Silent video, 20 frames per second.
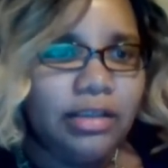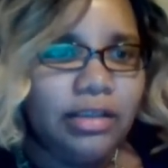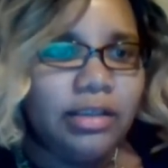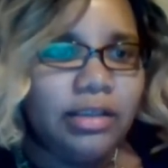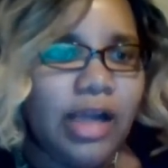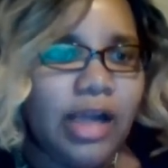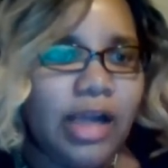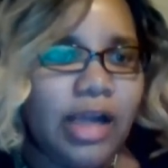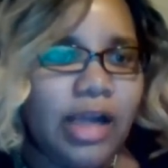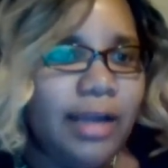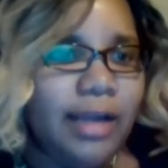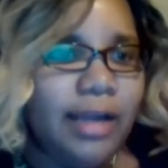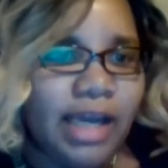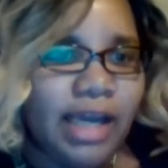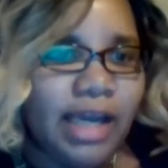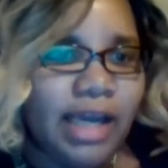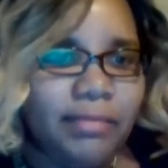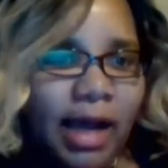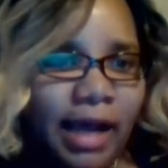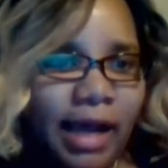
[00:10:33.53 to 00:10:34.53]
I am not a
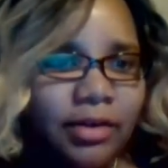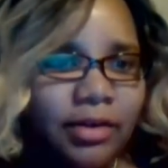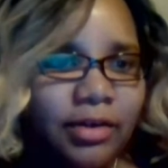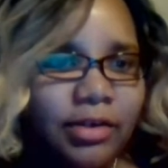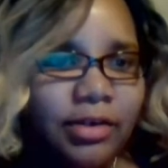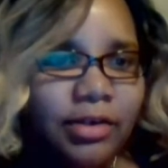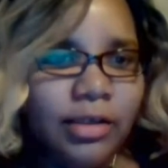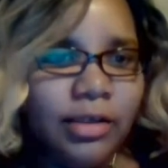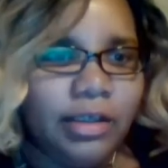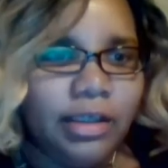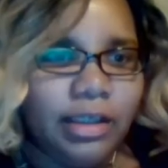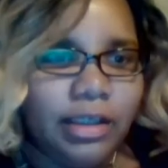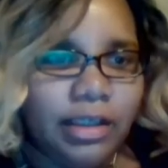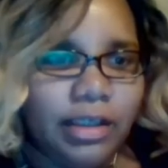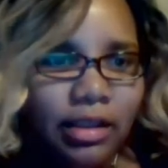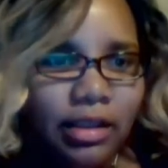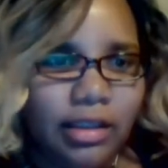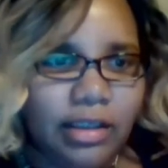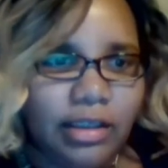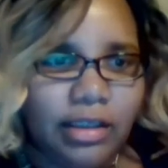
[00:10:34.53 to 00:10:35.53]
minor.
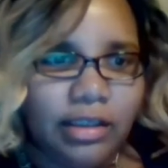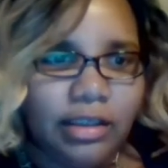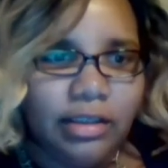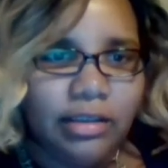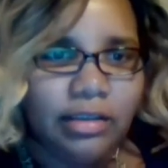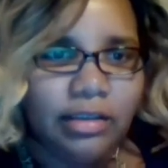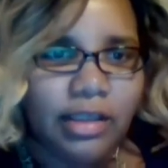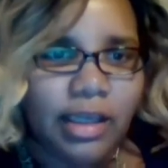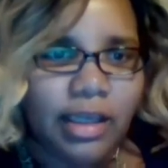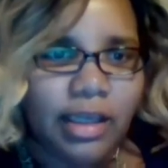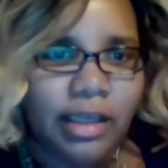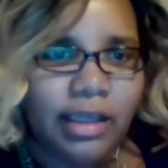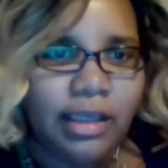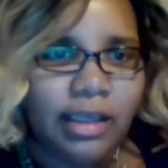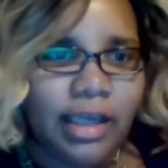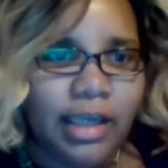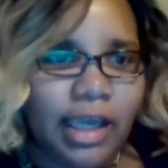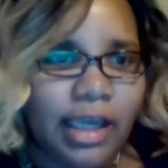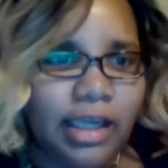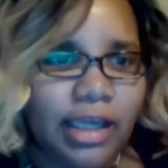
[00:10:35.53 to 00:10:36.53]
Not
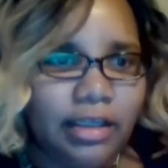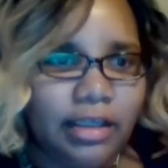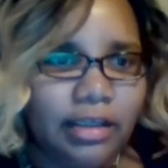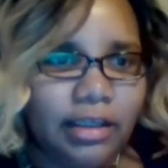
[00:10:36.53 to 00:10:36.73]
NA.